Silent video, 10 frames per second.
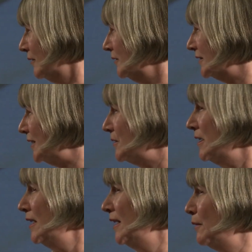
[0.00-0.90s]
And so
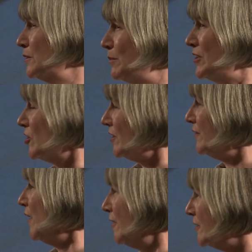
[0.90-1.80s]
it was a big journey
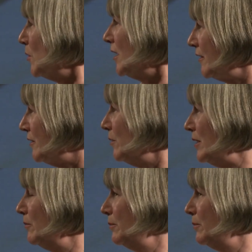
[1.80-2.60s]
for her as well, I think.